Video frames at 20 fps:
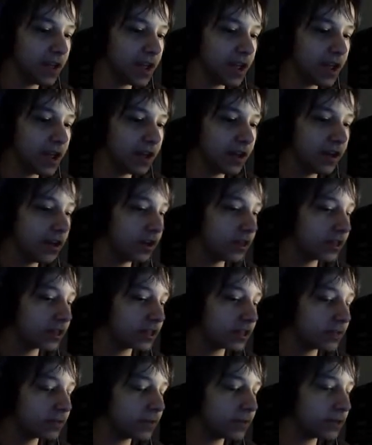Hey, look,
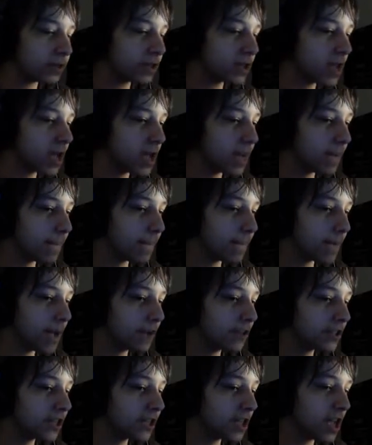it's
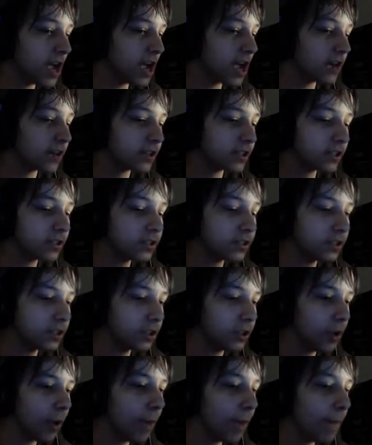outside.
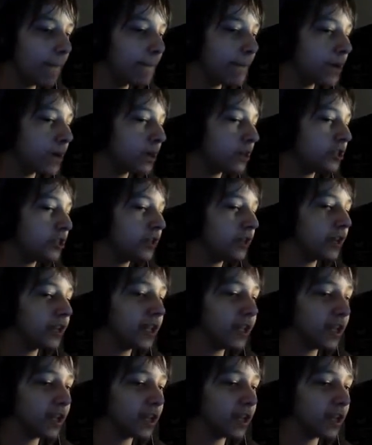The door won't budge. You can